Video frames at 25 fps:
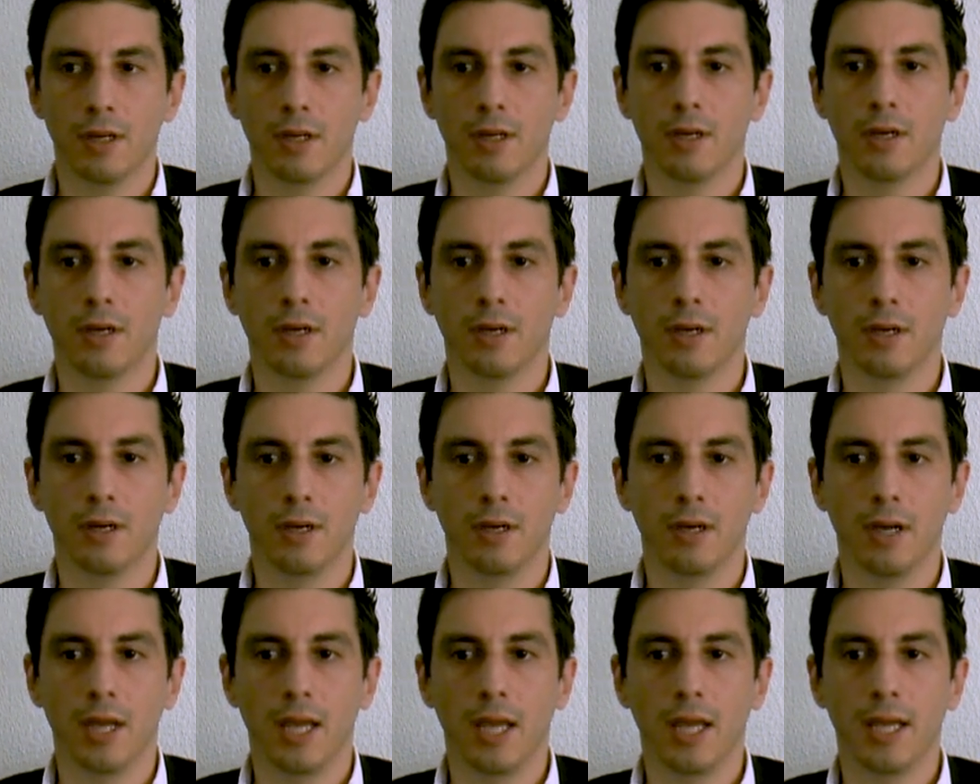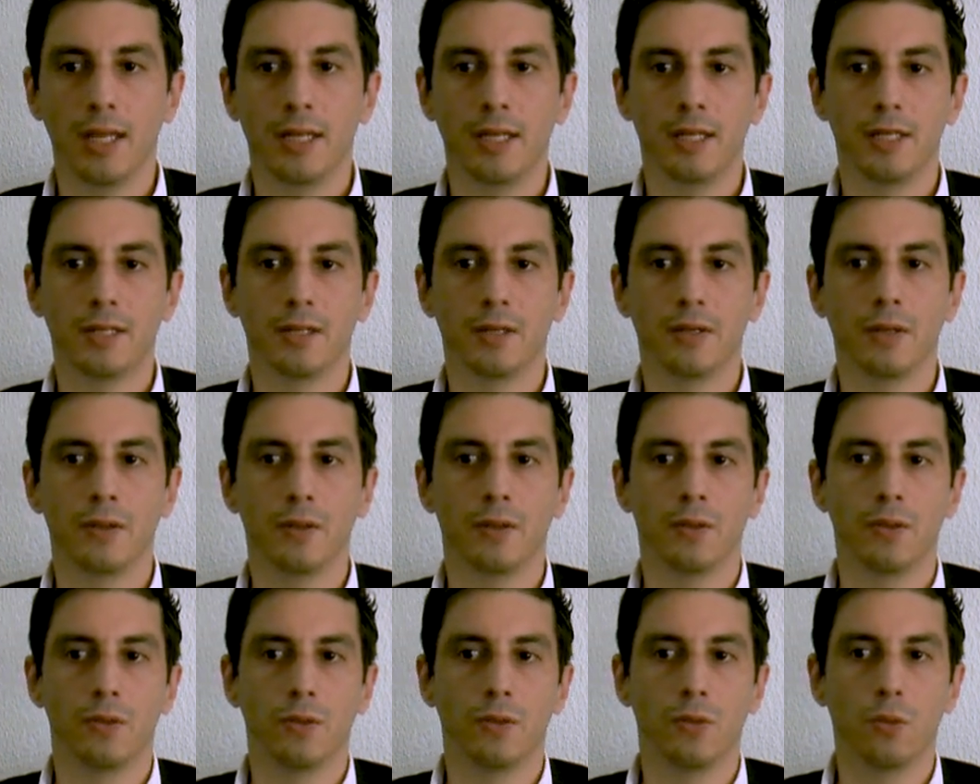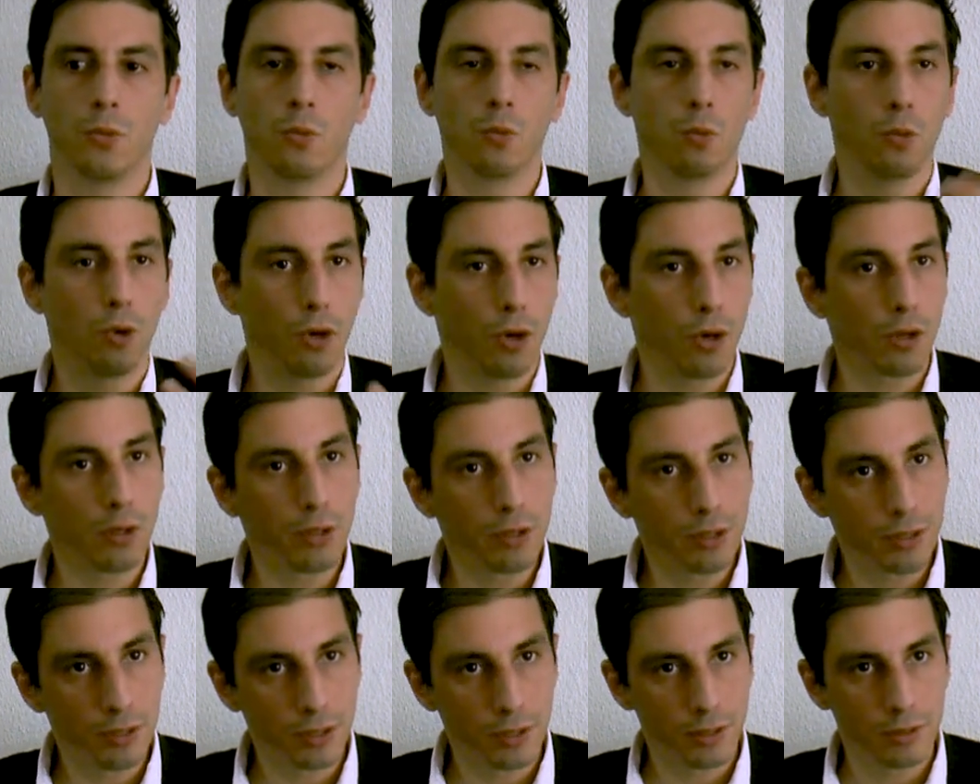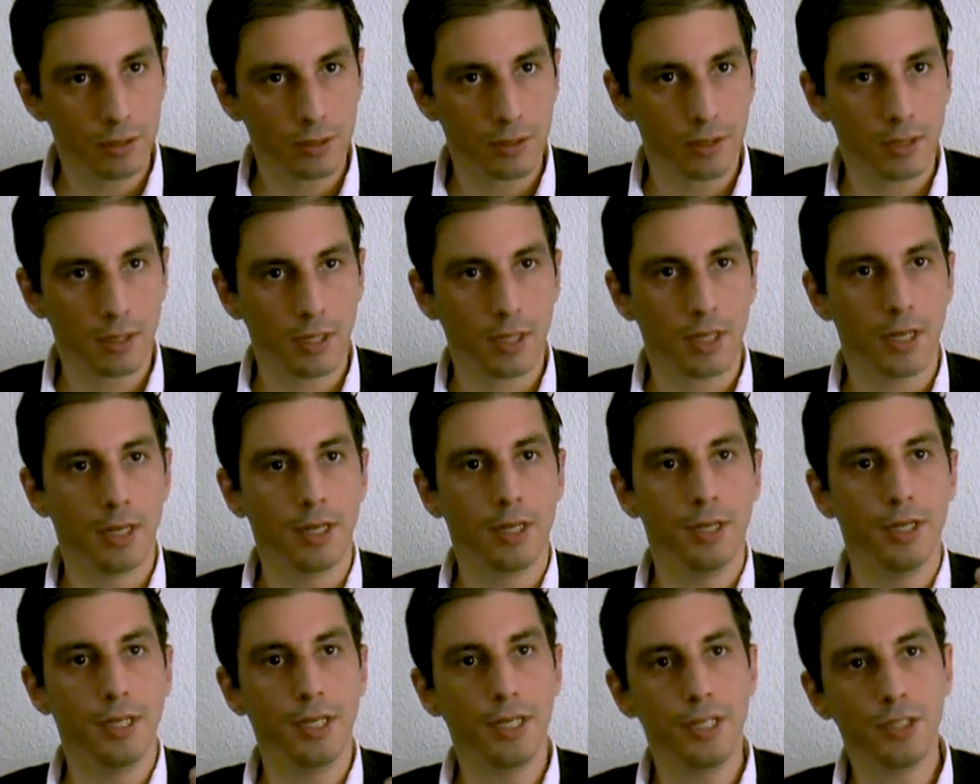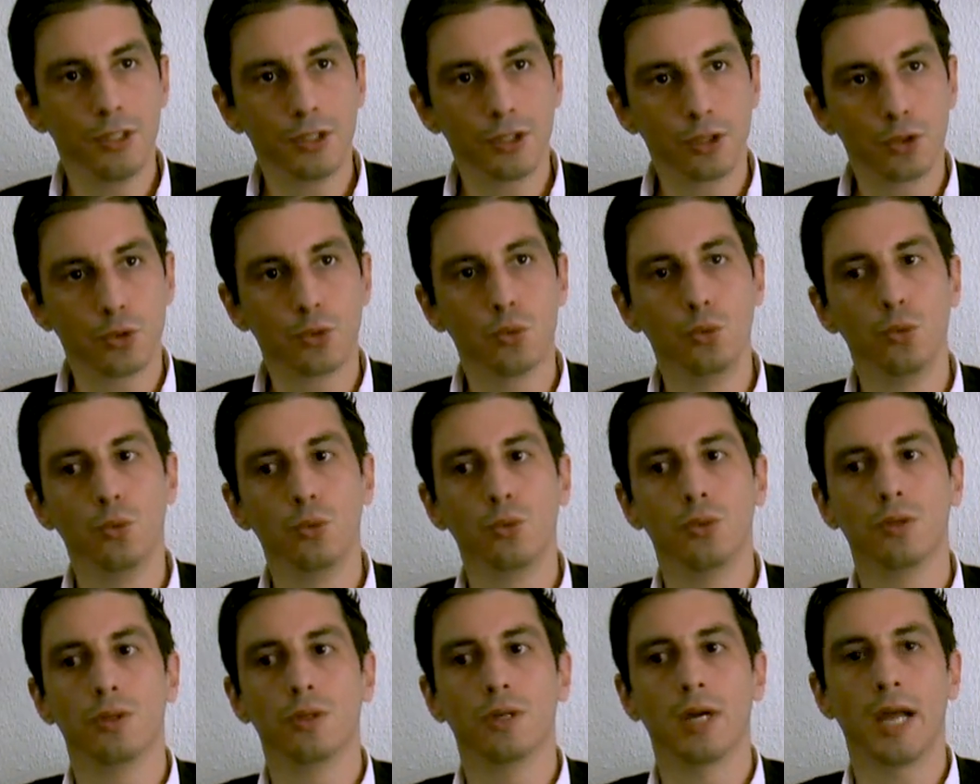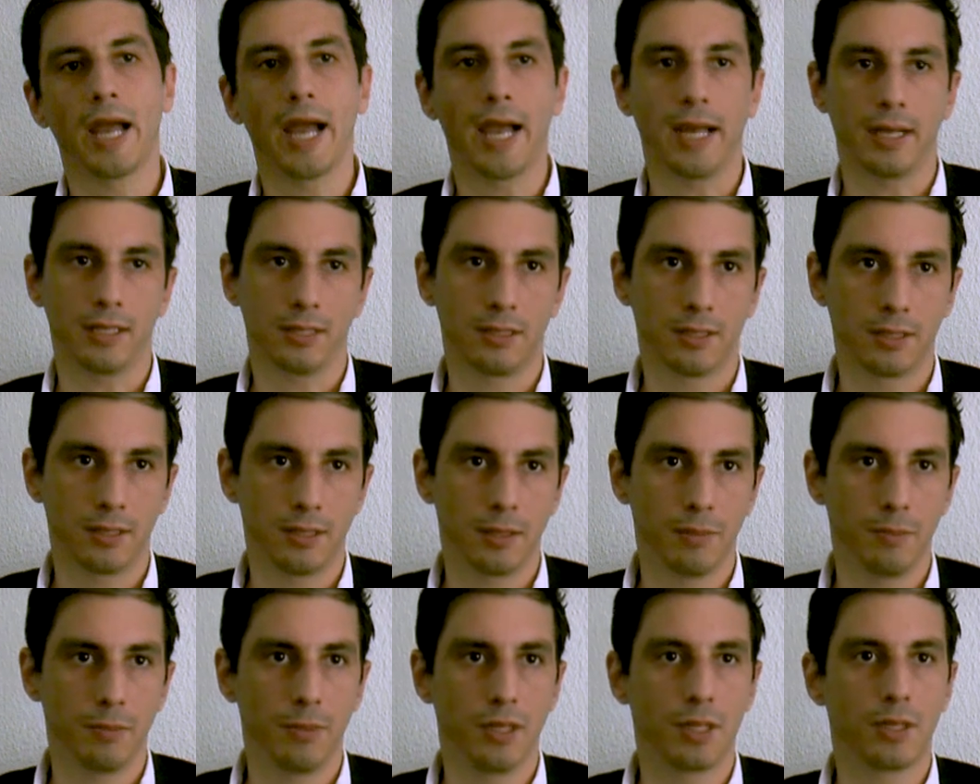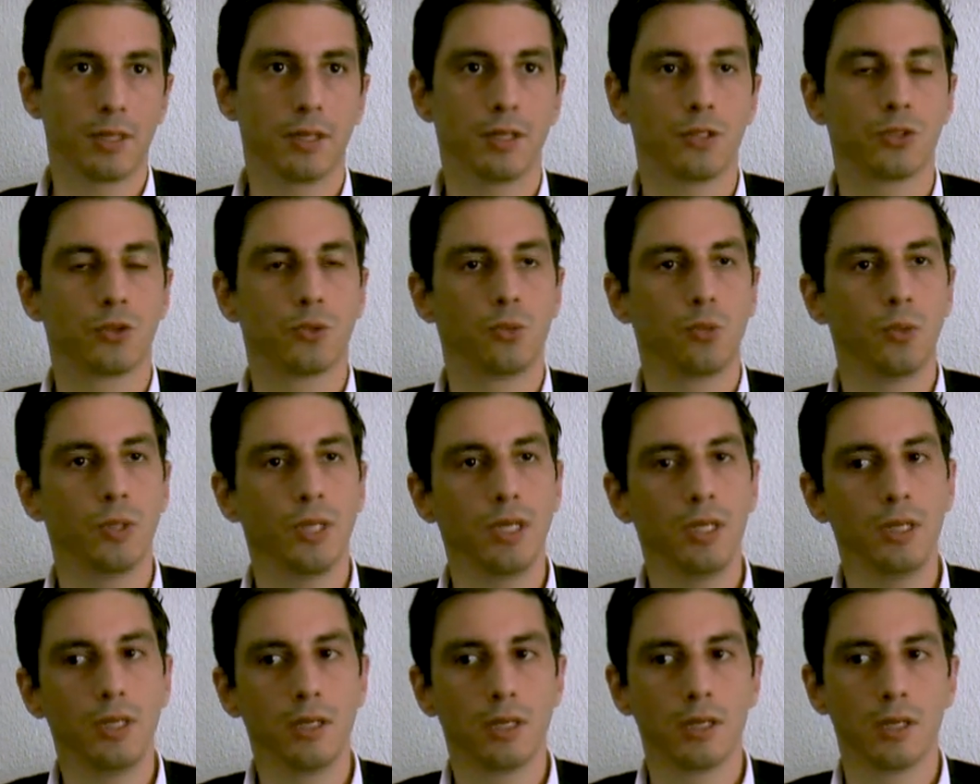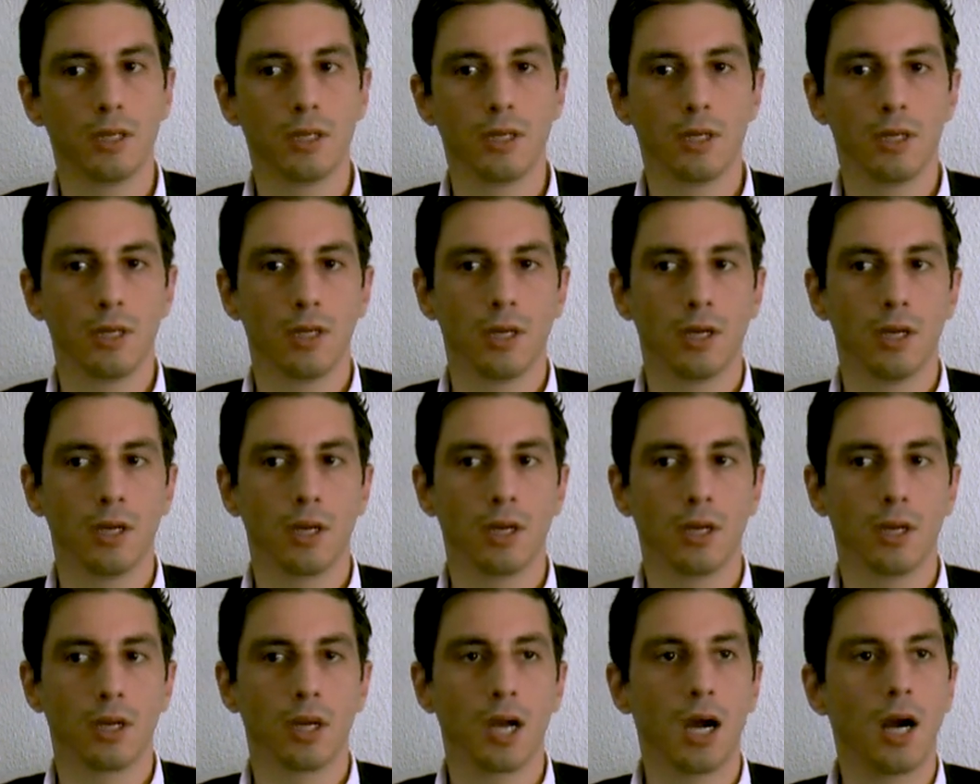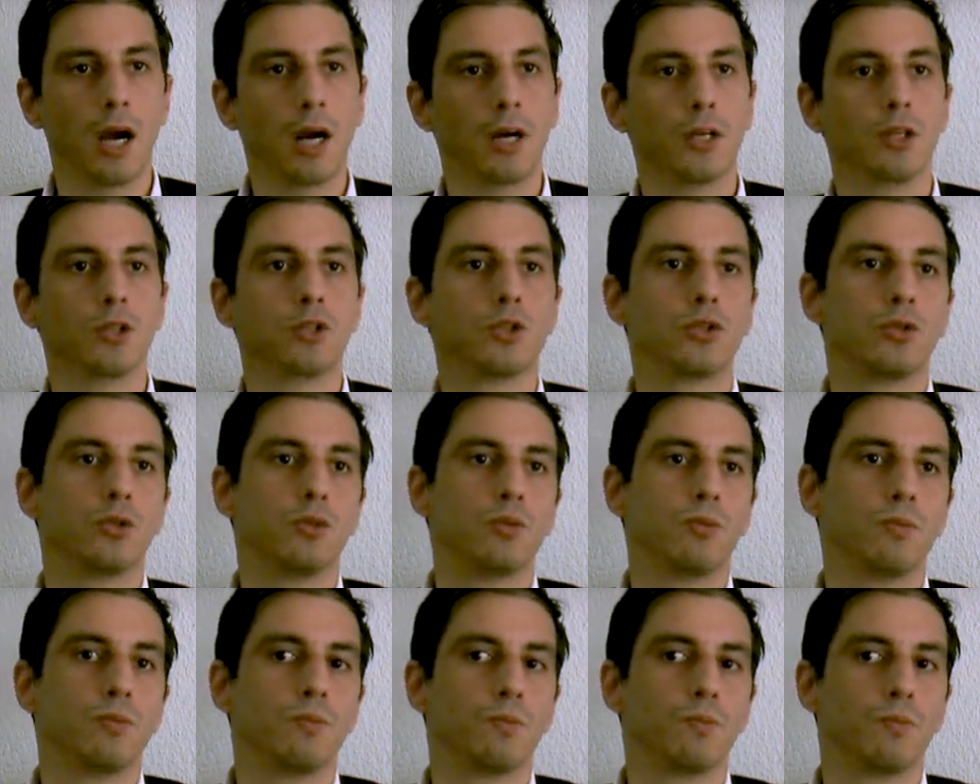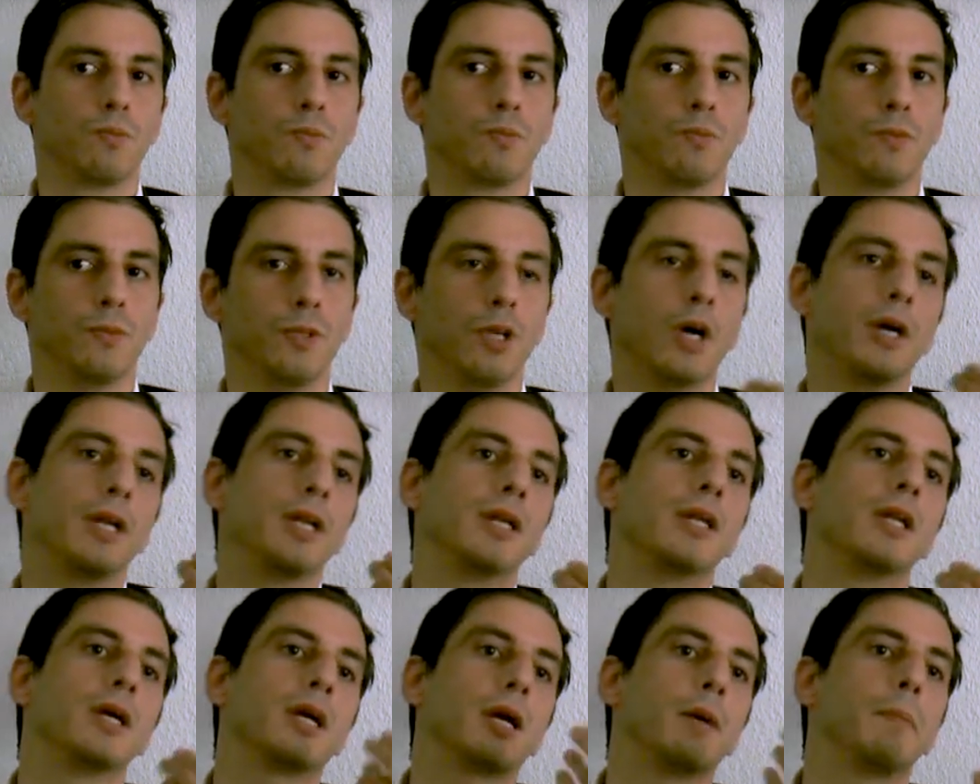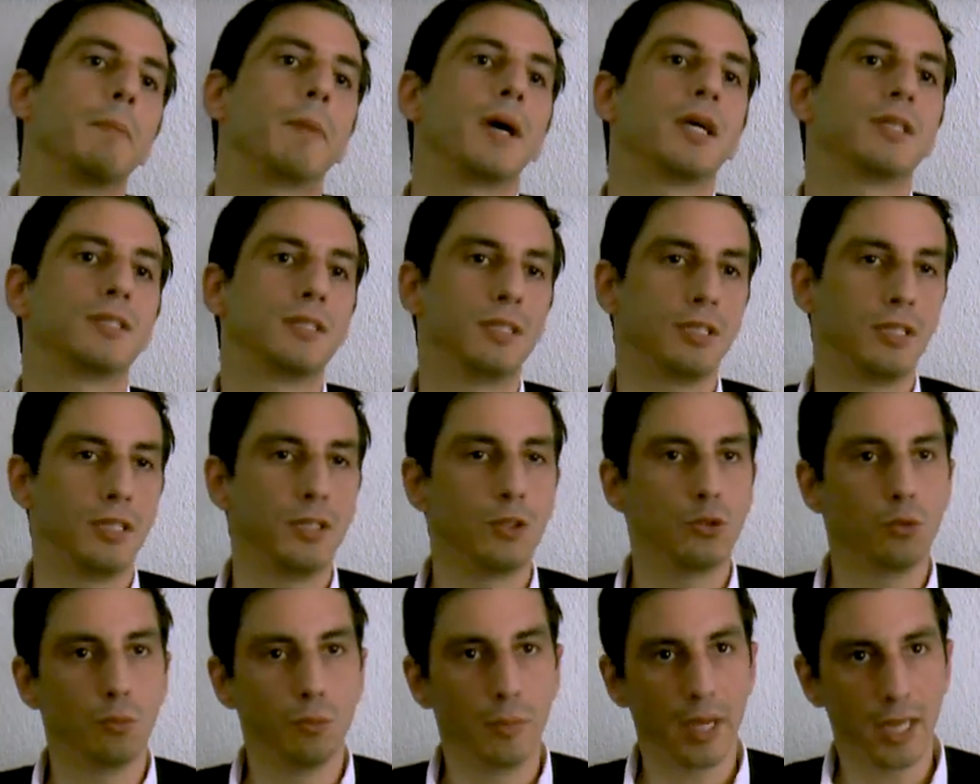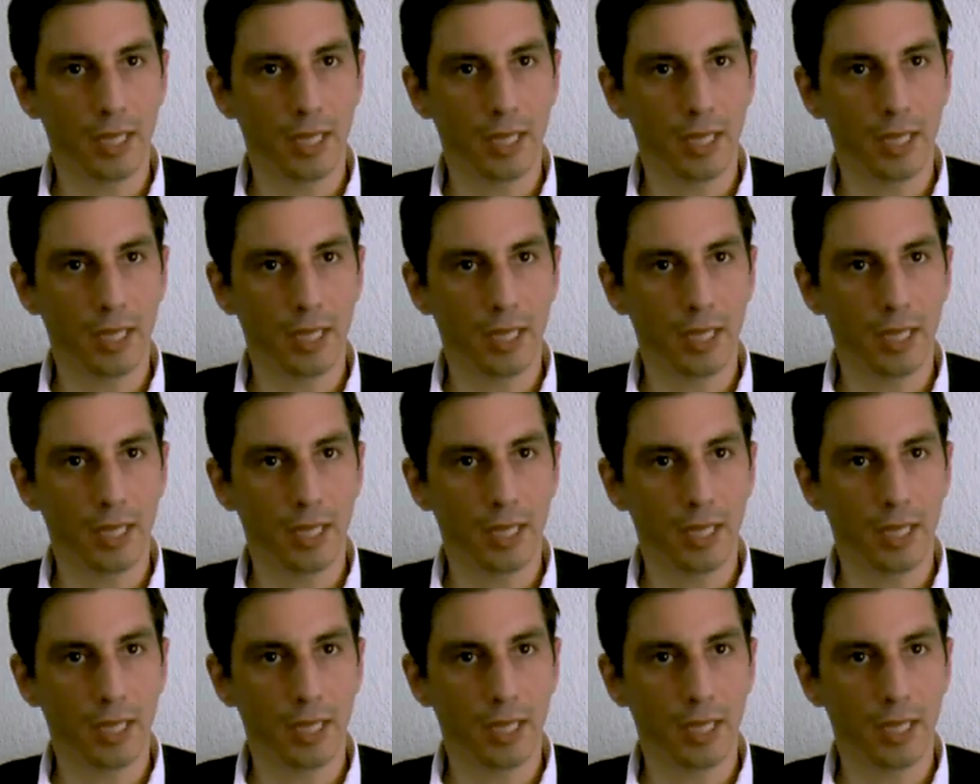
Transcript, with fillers: Uh, and uh, the world needs to act because we are not in a capacity to